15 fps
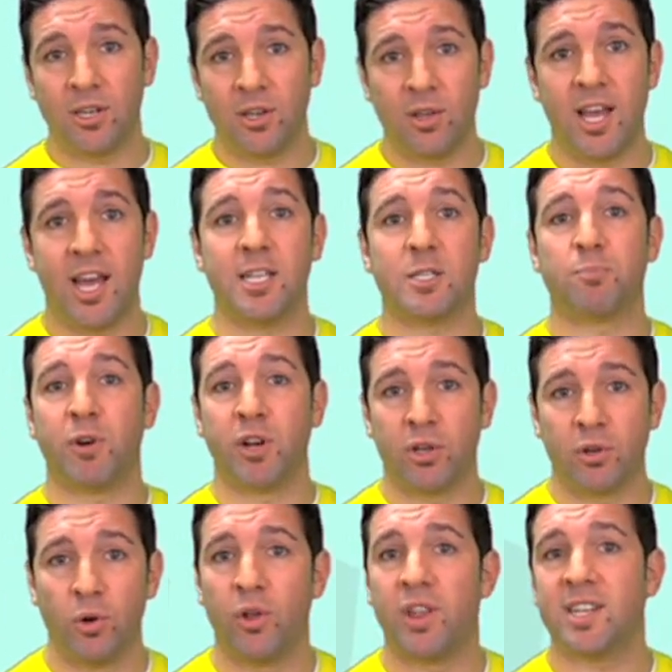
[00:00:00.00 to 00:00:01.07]
to you that it's pretty
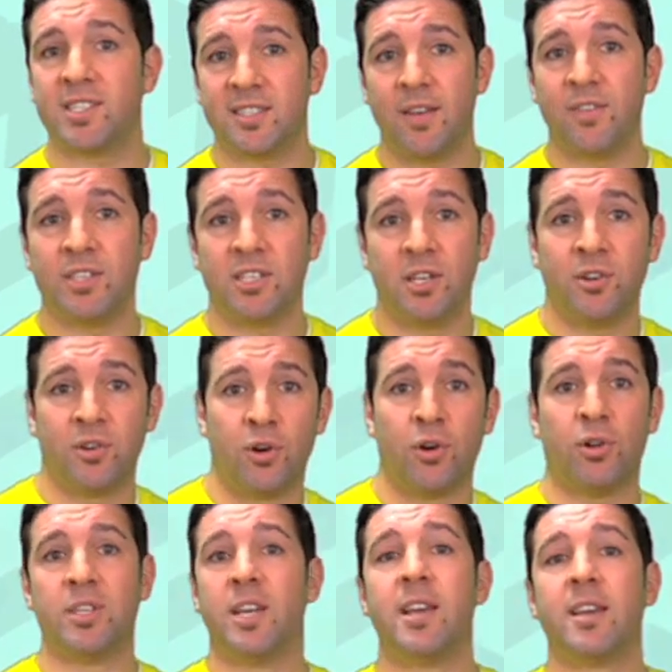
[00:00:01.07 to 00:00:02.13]
cool that a
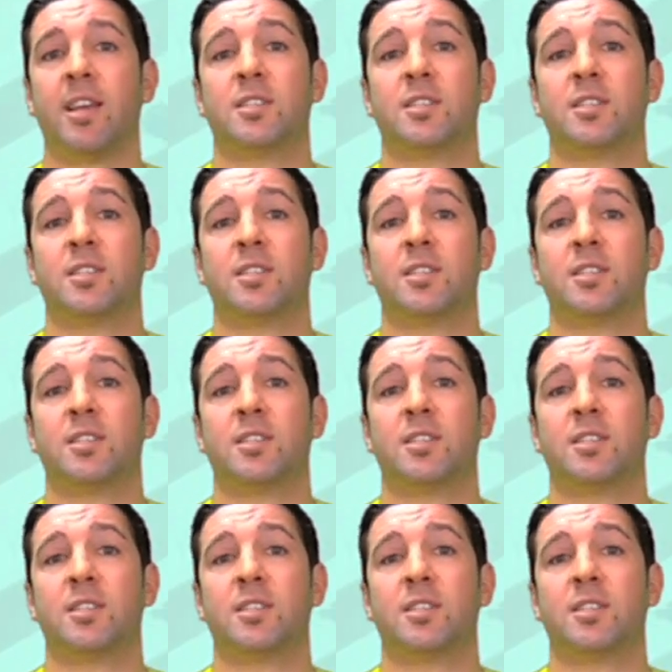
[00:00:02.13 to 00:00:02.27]
seventeen-year-old